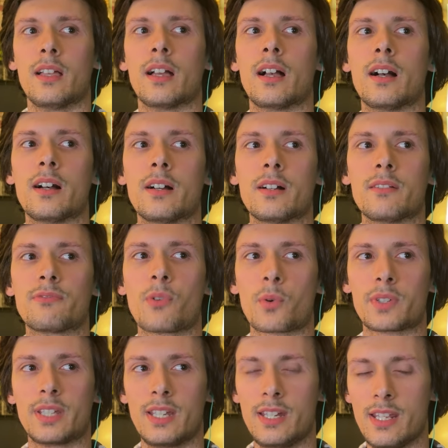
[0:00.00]
for
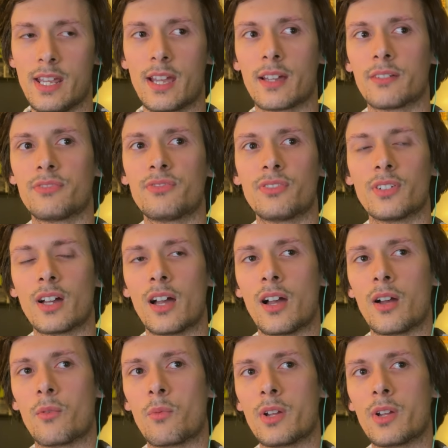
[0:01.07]
TDF,